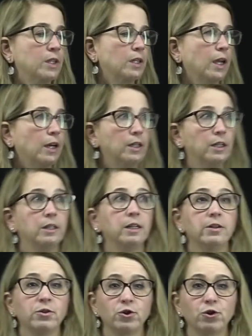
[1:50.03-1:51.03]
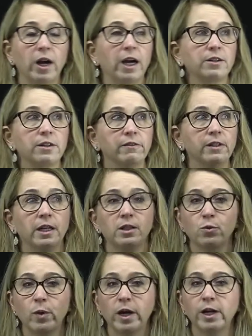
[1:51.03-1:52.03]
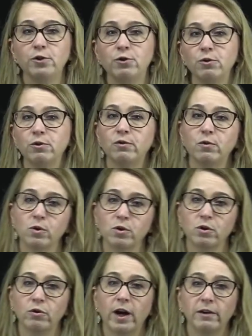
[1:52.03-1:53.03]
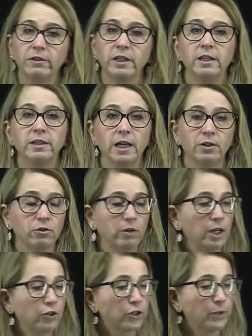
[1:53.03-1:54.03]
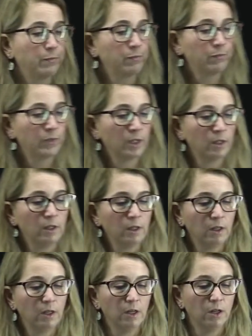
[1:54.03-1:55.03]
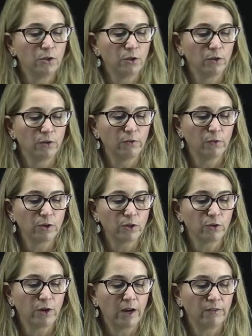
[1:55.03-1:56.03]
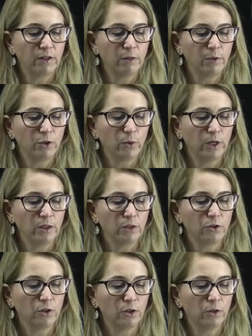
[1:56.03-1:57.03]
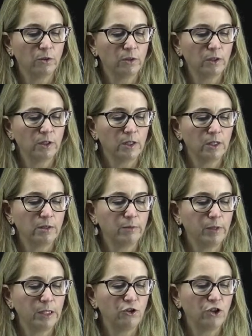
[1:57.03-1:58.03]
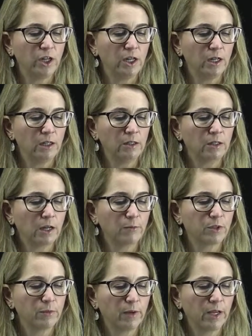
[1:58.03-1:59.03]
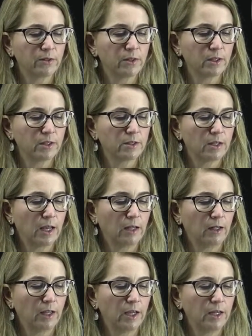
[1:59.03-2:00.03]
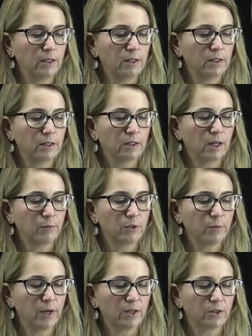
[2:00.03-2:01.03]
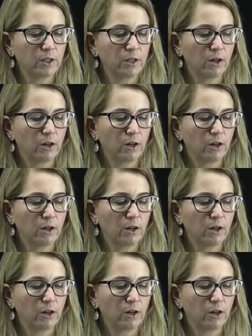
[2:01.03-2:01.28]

And it is attractive, and that's why I drew the force of gravity in that direction. So the force of gravity between the two is big G times the mass of the satellite times the mass of the